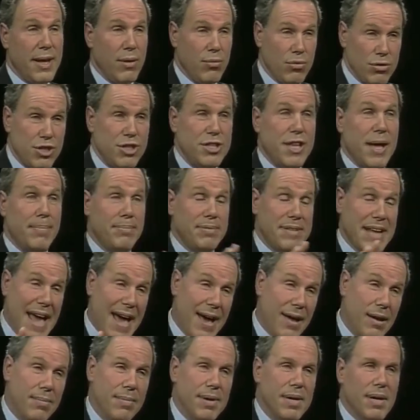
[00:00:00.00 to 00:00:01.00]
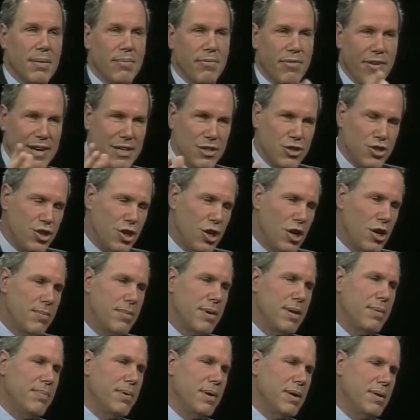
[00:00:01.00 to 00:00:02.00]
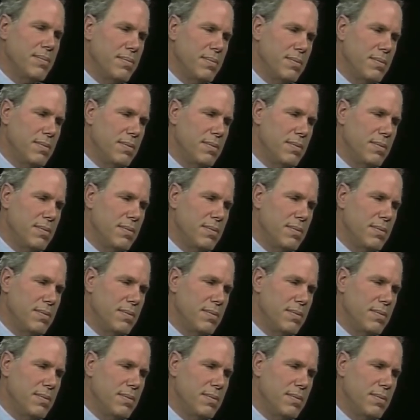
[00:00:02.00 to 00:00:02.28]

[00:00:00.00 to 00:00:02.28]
he would step down and become vice chairman, but